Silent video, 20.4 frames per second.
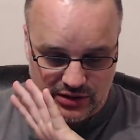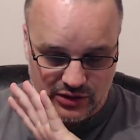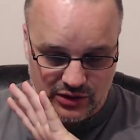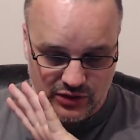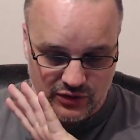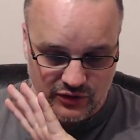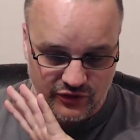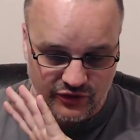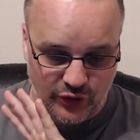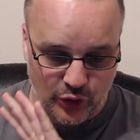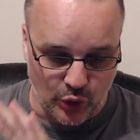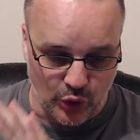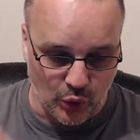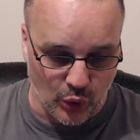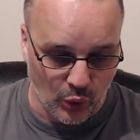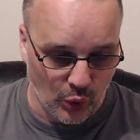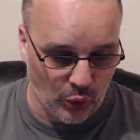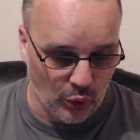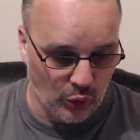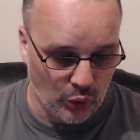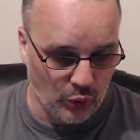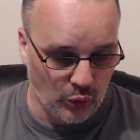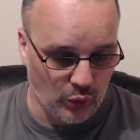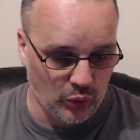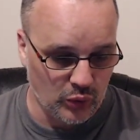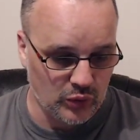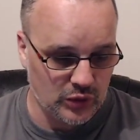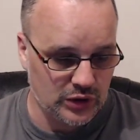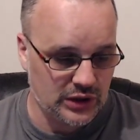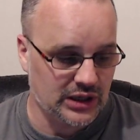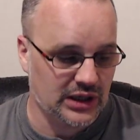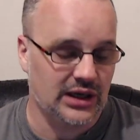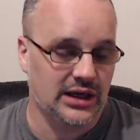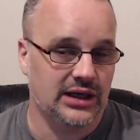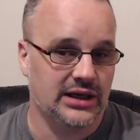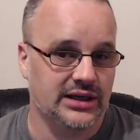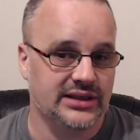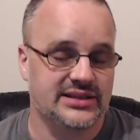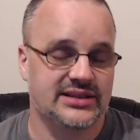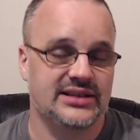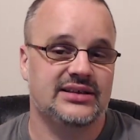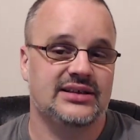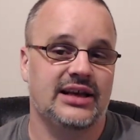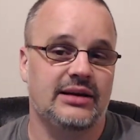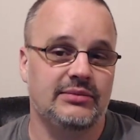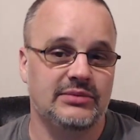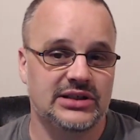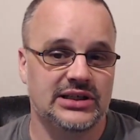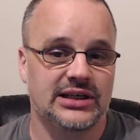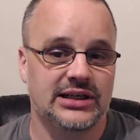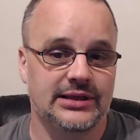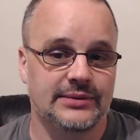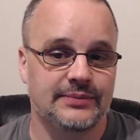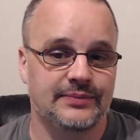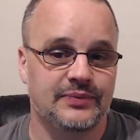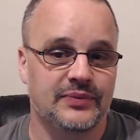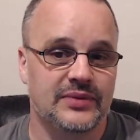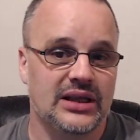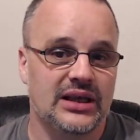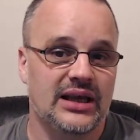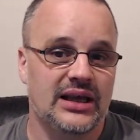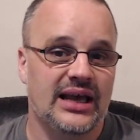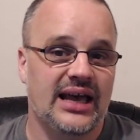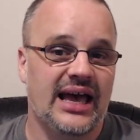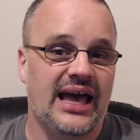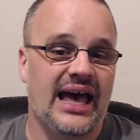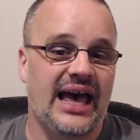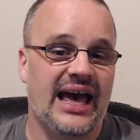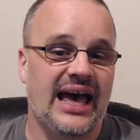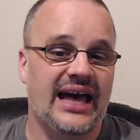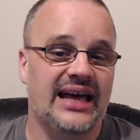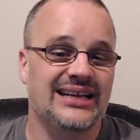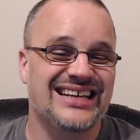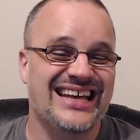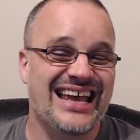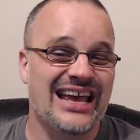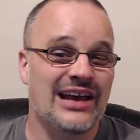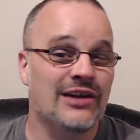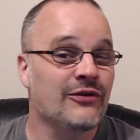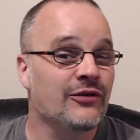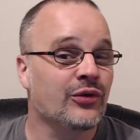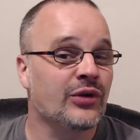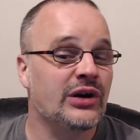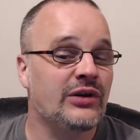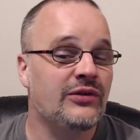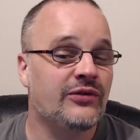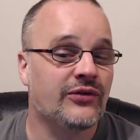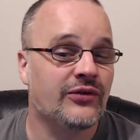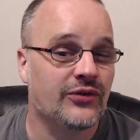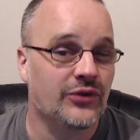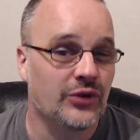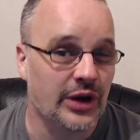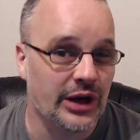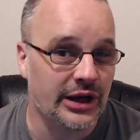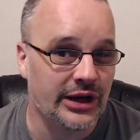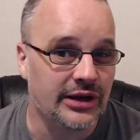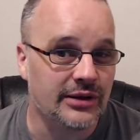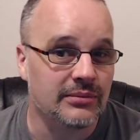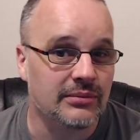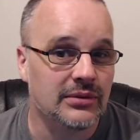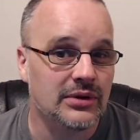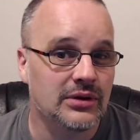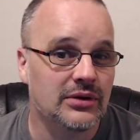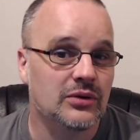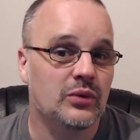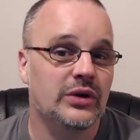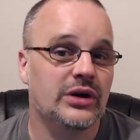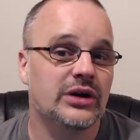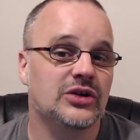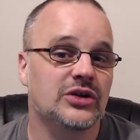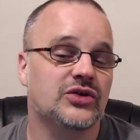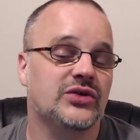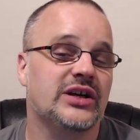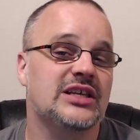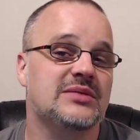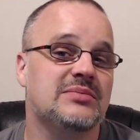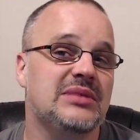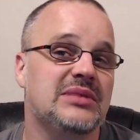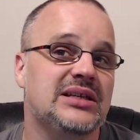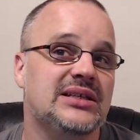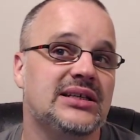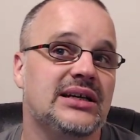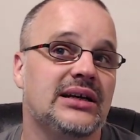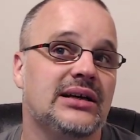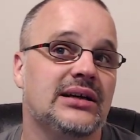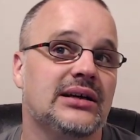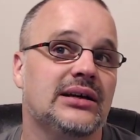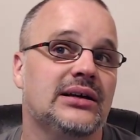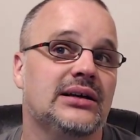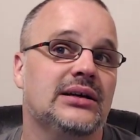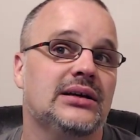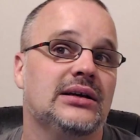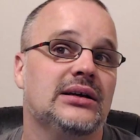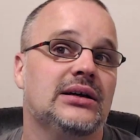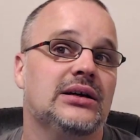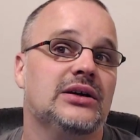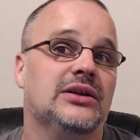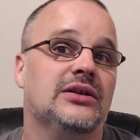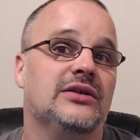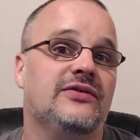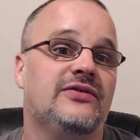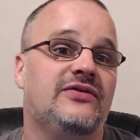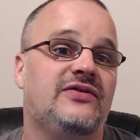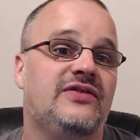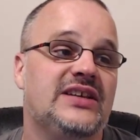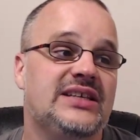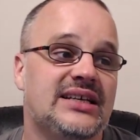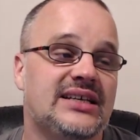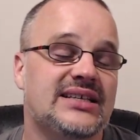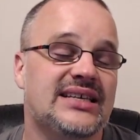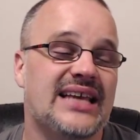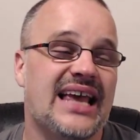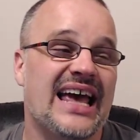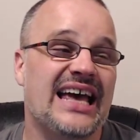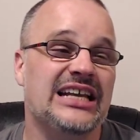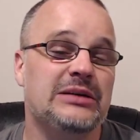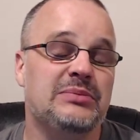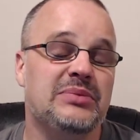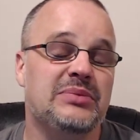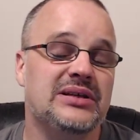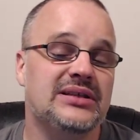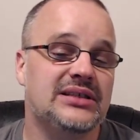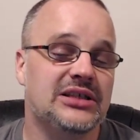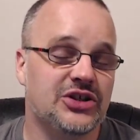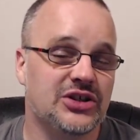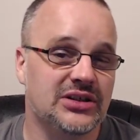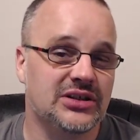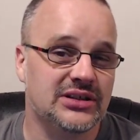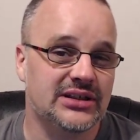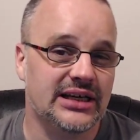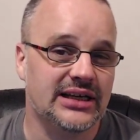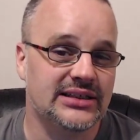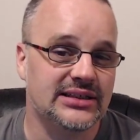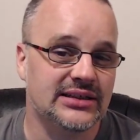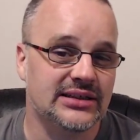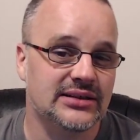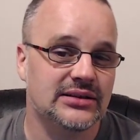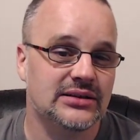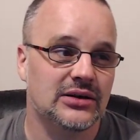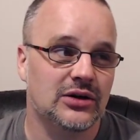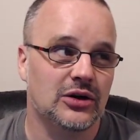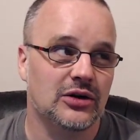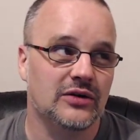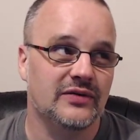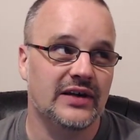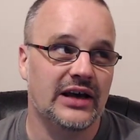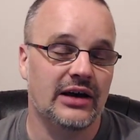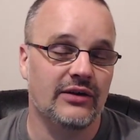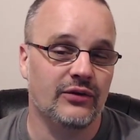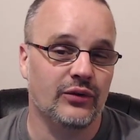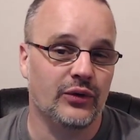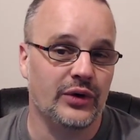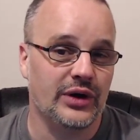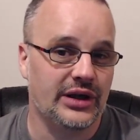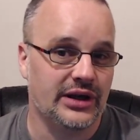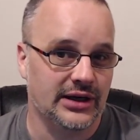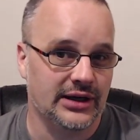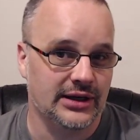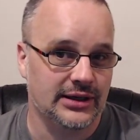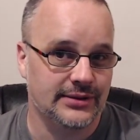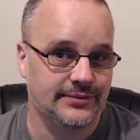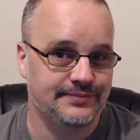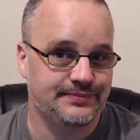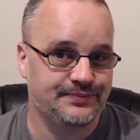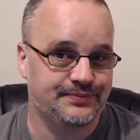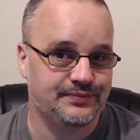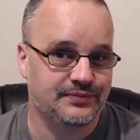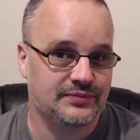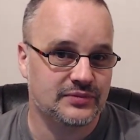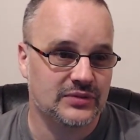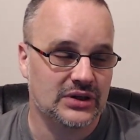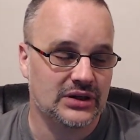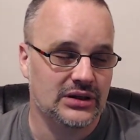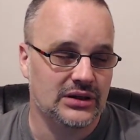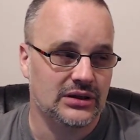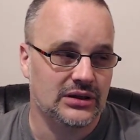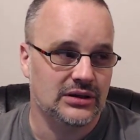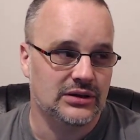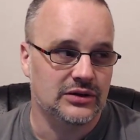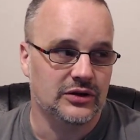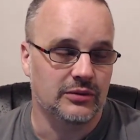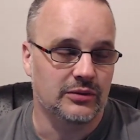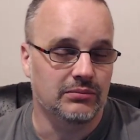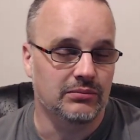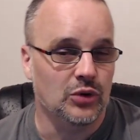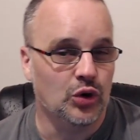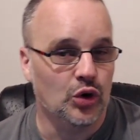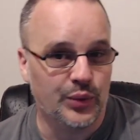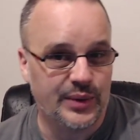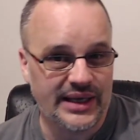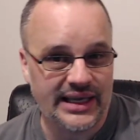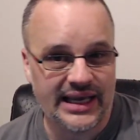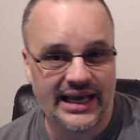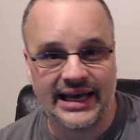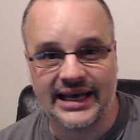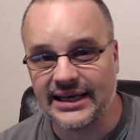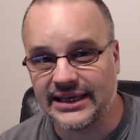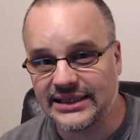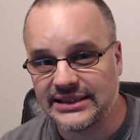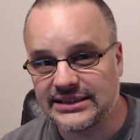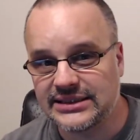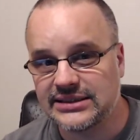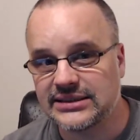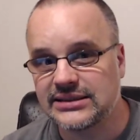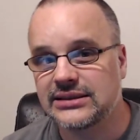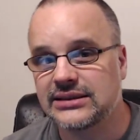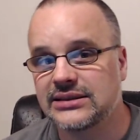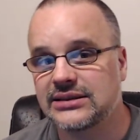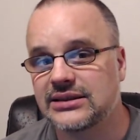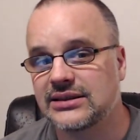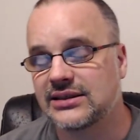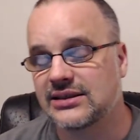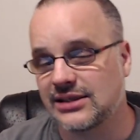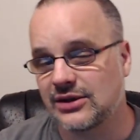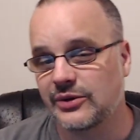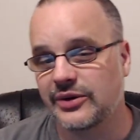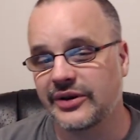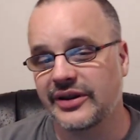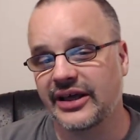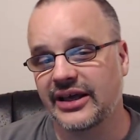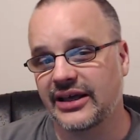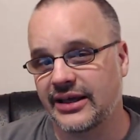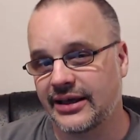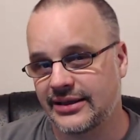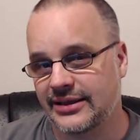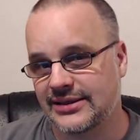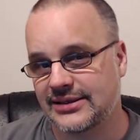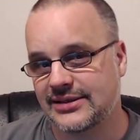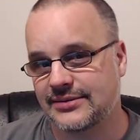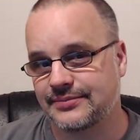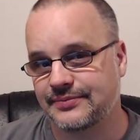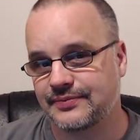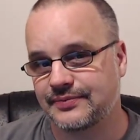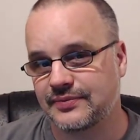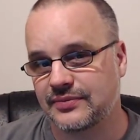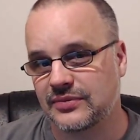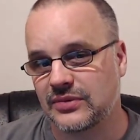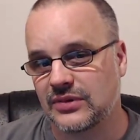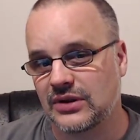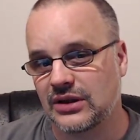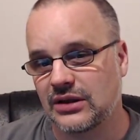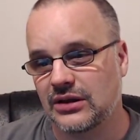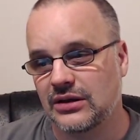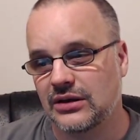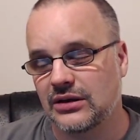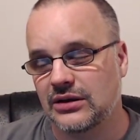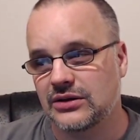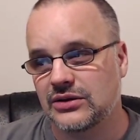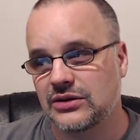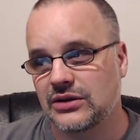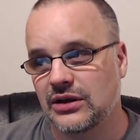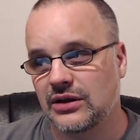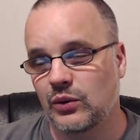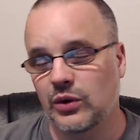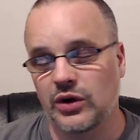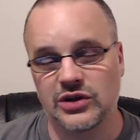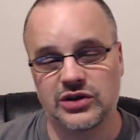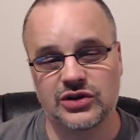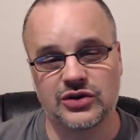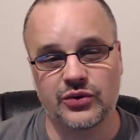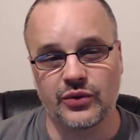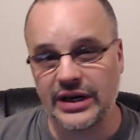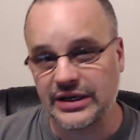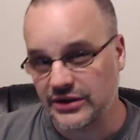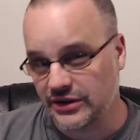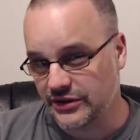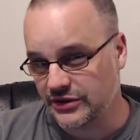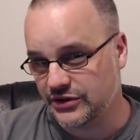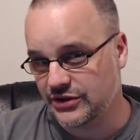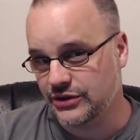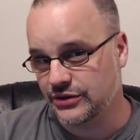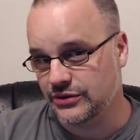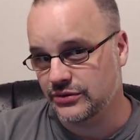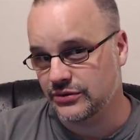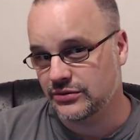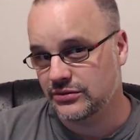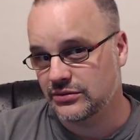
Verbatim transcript: for all cars at the same time and every frame we are transmitting the physics and position data of every car. The more we add, the slower that gets. It works great on two,